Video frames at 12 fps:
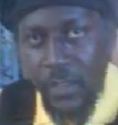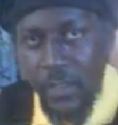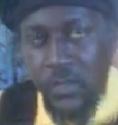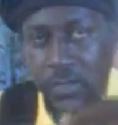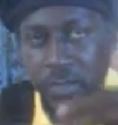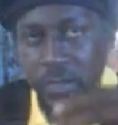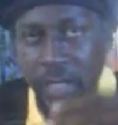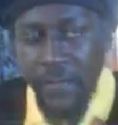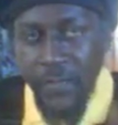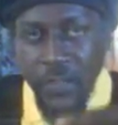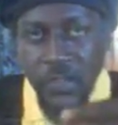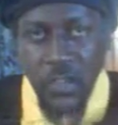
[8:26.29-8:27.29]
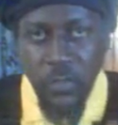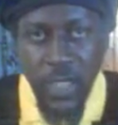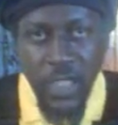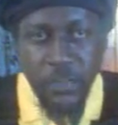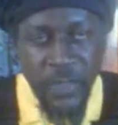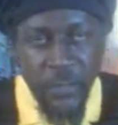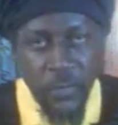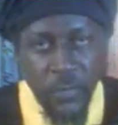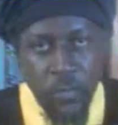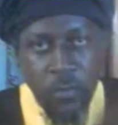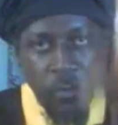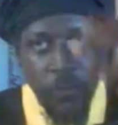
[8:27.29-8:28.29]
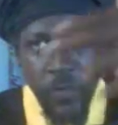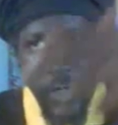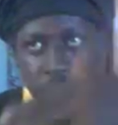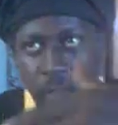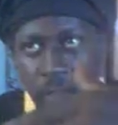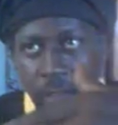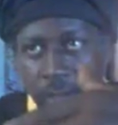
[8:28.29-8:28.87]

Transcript: So you got these New Age people going over there